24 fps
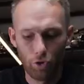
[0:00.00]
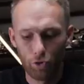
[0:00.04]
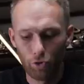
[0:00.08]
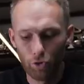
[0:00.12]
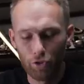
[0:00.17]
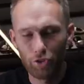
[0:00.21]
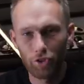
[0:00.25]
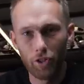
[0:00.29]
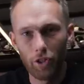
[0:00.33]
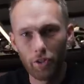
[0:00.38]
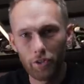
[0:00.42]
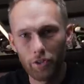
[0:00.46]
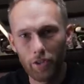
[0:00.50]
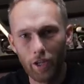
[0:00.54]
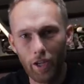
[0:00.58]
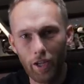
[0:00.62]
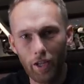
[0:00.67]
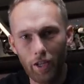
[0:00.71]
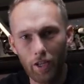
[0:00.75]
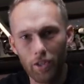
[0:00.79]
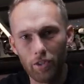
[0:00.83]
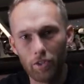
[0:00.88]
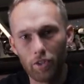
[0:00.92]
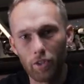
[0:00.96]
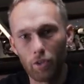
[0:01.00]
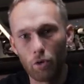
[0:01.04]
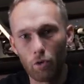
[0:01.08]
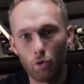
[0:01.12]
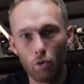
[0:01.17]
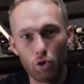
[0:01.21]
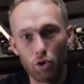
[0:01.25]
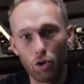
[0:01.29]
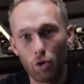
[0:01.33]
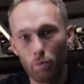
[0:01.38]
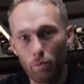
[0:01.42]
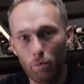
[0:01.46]
So the stunt tank is a
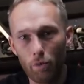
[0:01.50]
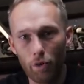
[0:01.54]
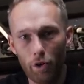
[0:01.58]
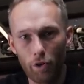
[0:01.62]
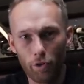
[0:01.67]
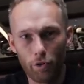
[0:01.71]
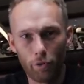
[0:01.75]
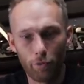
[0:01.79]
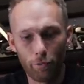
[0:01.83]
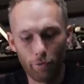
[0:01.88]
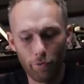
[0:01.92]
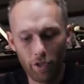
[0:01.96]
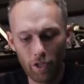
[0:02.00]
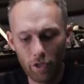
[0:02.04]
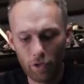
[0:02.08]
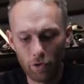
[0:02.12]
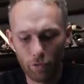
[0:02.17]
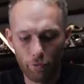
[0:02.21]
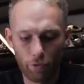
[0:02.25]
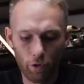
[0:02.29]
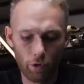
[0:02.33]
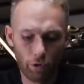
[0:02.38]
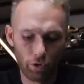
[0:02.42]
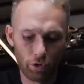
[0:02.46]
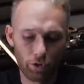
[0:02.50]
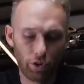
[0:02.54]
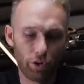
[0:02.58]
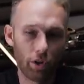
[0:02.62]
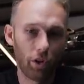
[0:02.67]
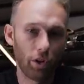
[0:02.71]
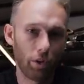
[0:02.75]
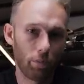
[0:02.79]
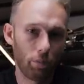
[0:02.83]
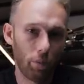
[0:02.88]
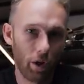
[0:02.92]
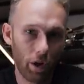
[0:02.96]
crucial part of each of our stunt